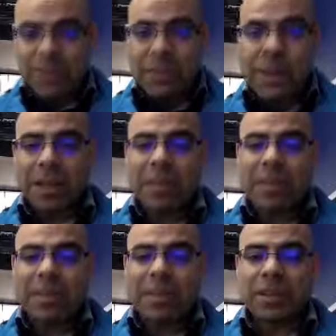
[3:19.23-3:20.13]
to break them
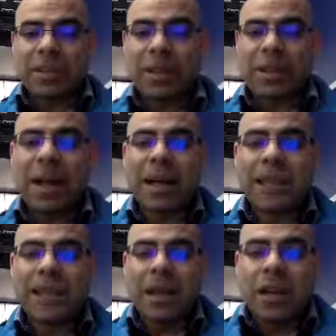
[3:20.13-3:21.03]
up into 3
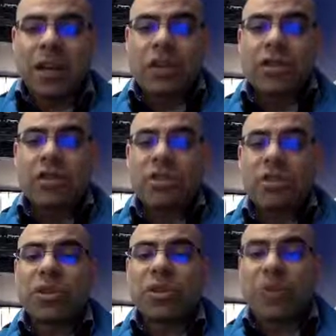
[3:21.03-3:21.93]
parts. You
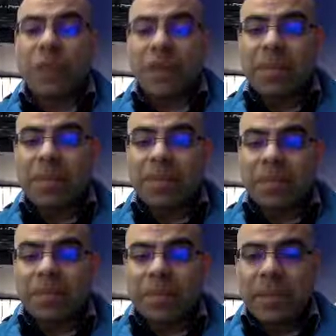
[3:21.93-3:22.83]
choose a rhythm
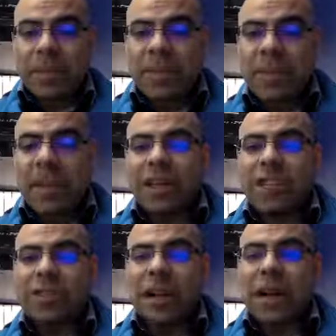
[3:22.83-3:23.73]
for
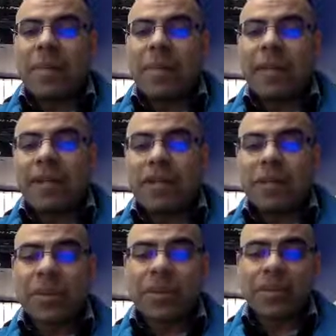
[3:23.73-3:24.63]
each
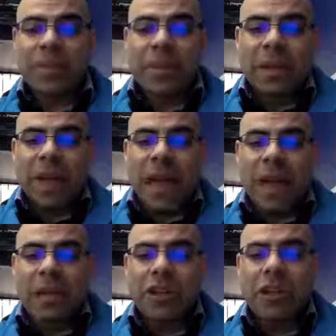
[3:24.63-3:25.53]
instrument,
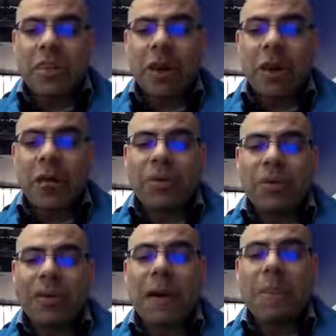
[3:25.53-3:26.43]
and you
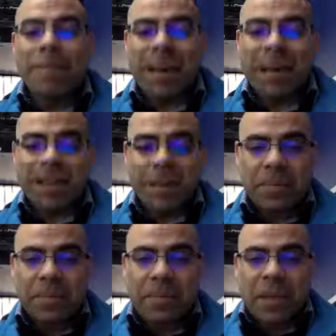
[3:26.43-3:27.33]
compose a melody.
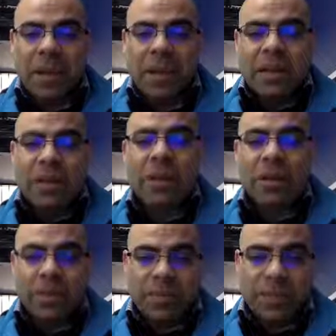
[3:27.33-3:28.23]

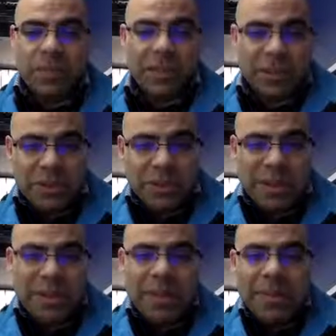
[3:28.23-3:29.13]
So what does all
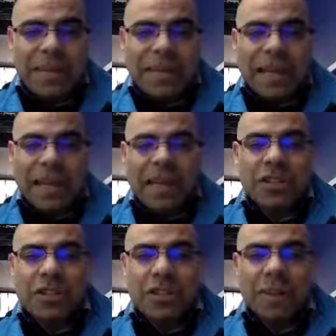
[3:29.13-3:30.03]
this mean? It means that in
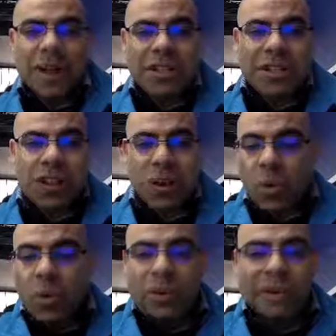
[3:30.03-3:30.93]
G major, the
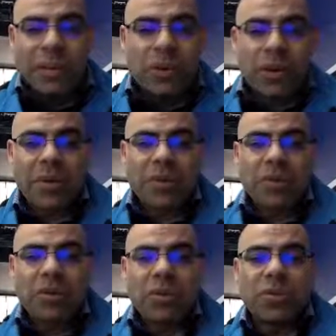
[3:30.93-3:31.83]
chords that you're going to
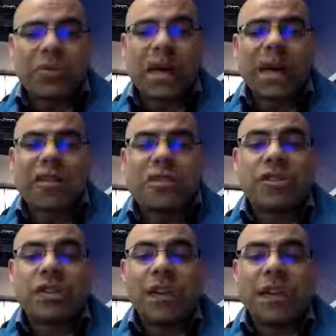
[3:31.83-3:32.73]
use are
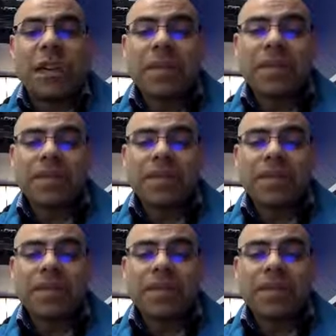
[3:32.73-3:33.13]
G,